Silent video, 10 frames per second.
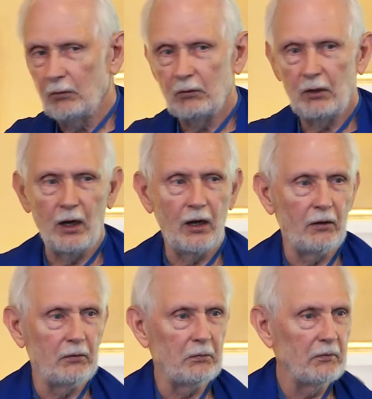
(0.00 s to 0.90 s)

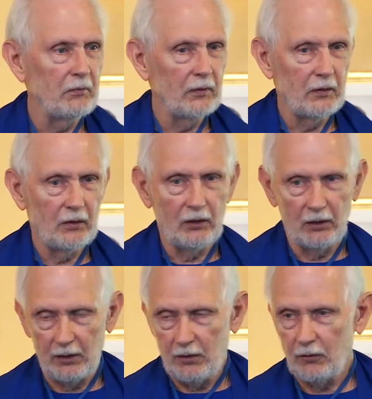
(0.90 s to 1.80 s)

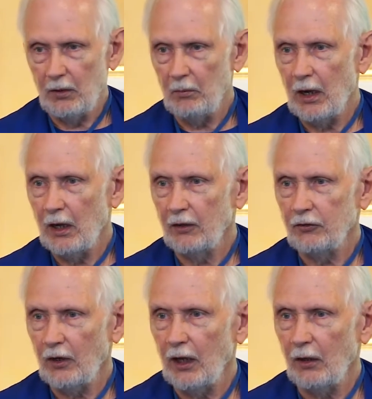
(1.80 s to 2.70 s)
Lahiri
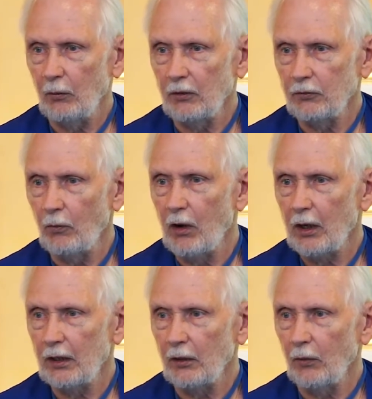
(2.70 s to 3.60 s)
Mahasaya was
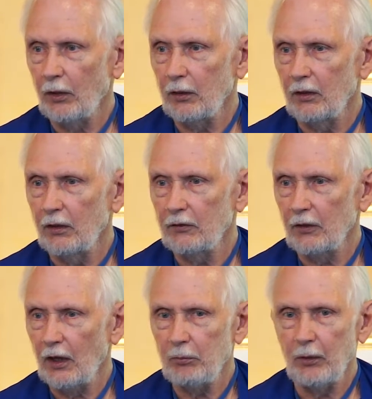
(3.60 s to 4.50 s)
walking with a
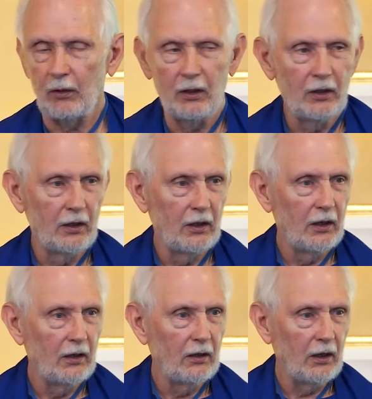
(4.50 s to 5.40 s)
disciple.
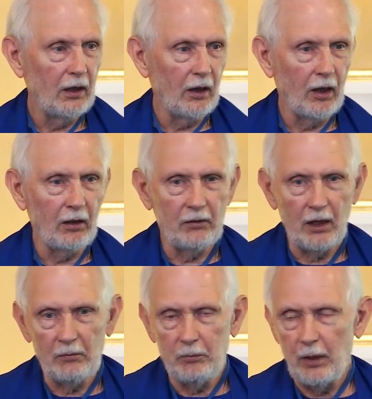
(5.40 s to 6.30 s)
They
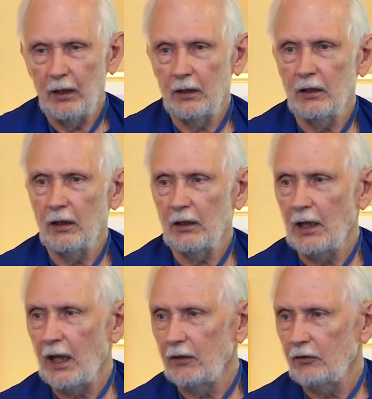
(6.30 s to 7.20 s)
had been at the
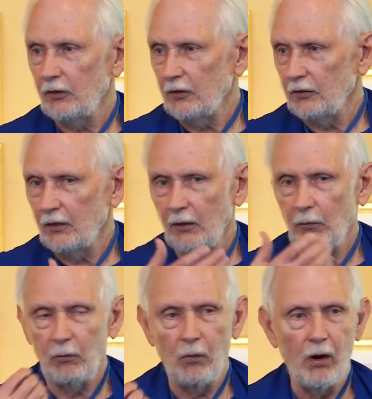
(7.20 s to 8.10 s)
Ganges and they
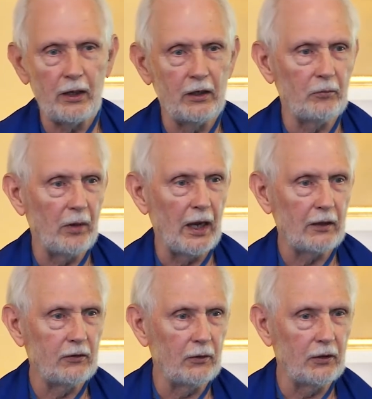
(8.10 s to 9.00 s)
were walking back
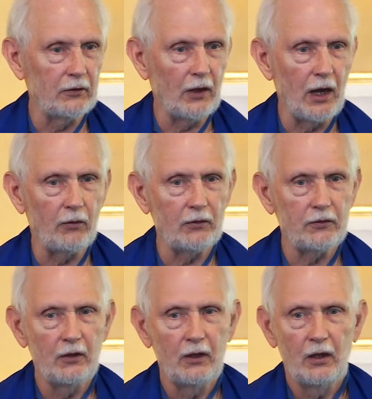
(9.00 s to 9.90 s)
to his house.
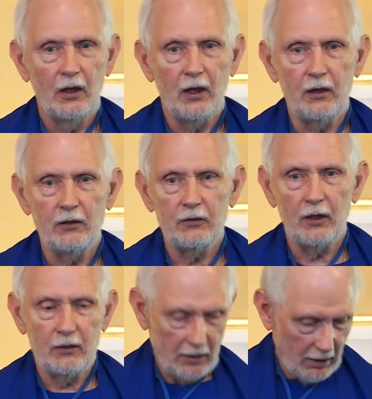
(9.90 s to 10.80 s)
And he
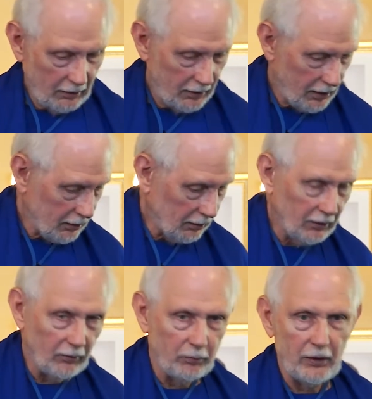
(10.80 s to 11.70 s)
said, take a
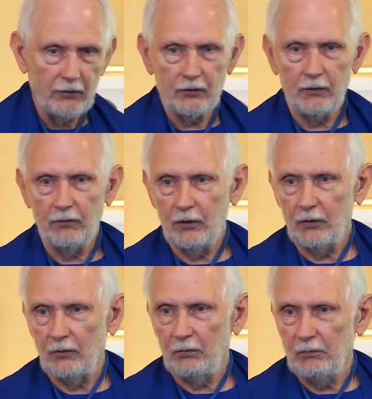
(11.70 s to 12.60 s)
little piece of
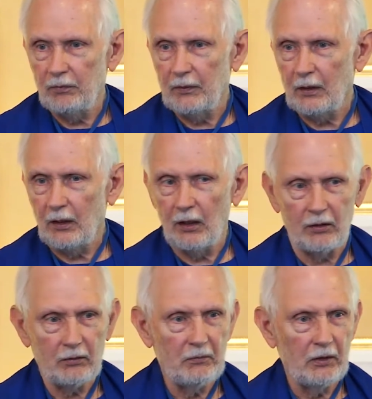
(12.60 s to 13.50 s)
your
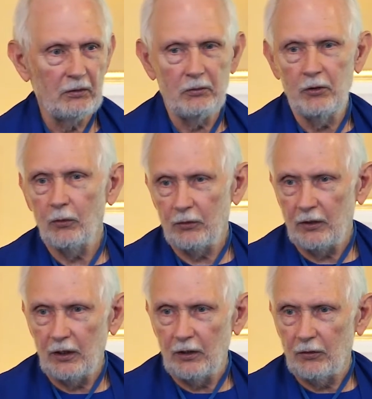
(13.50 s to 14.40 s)
dhoti,
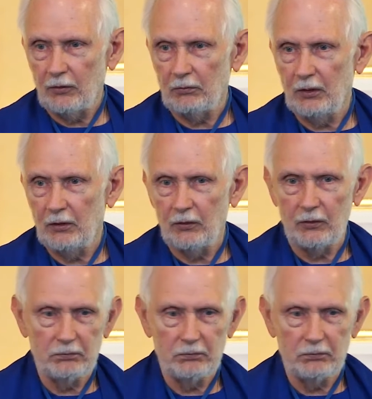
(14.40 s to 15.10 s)
your